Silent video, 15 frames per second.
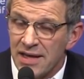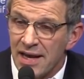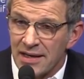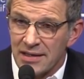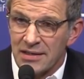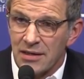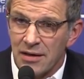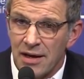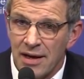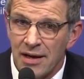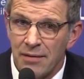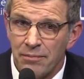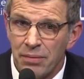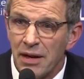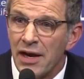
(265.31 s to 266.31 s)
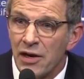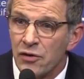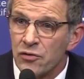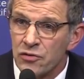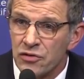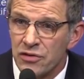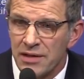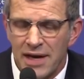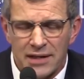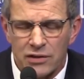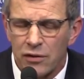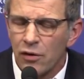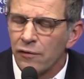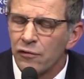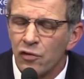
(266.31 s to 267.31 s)
Yes, uh, players,
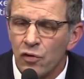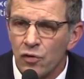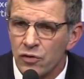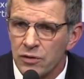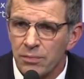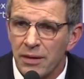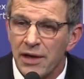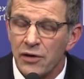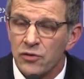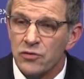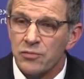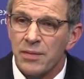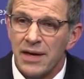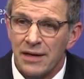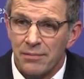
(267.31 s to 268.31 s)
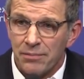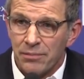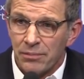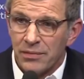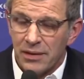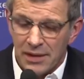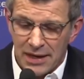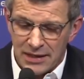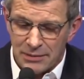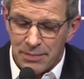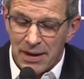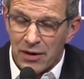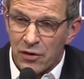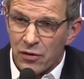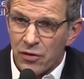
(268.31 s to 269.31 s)
yes, of course, players make things
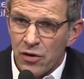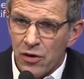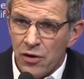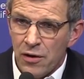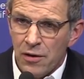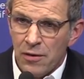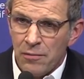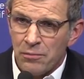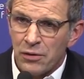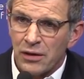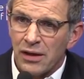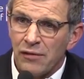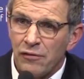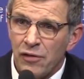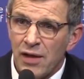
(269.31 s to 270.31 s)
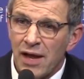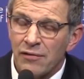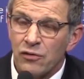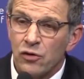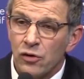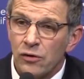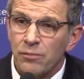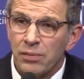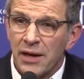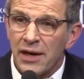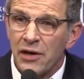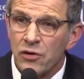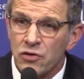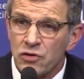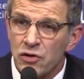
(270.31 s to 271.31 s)
better, but if you have good
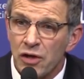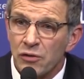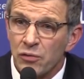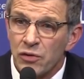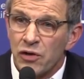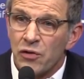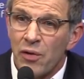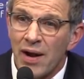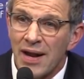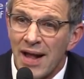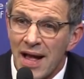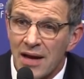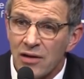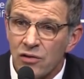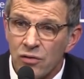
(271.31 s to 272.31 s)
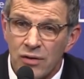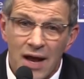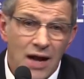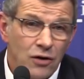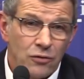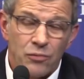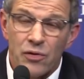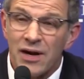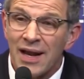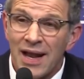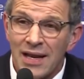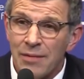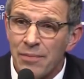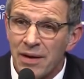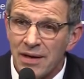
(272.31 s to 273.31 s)
players, not with the right attitude, I could bring
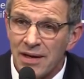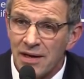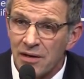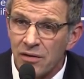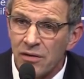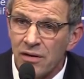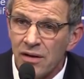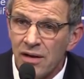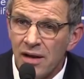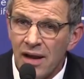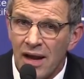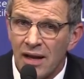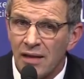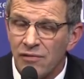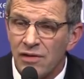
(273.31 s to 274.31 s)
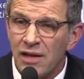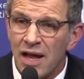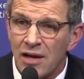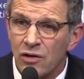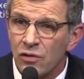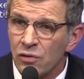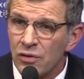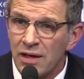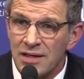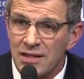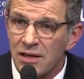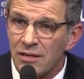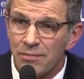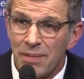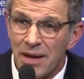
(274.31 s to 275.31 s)
anybody here, and if the attitude is
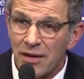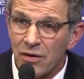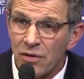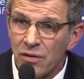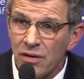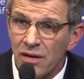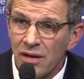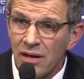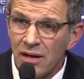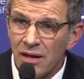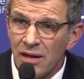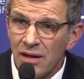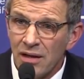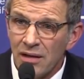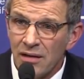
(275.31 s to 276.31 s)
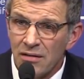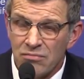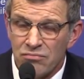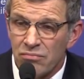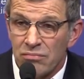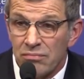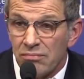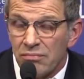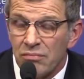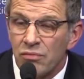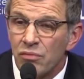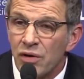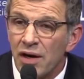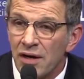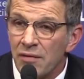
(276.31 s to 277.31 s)
not better,
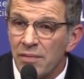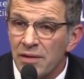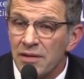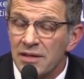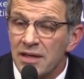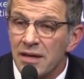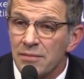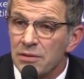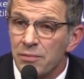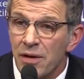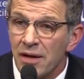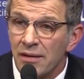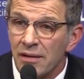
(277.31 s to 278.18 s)
we're going to be in the same spot.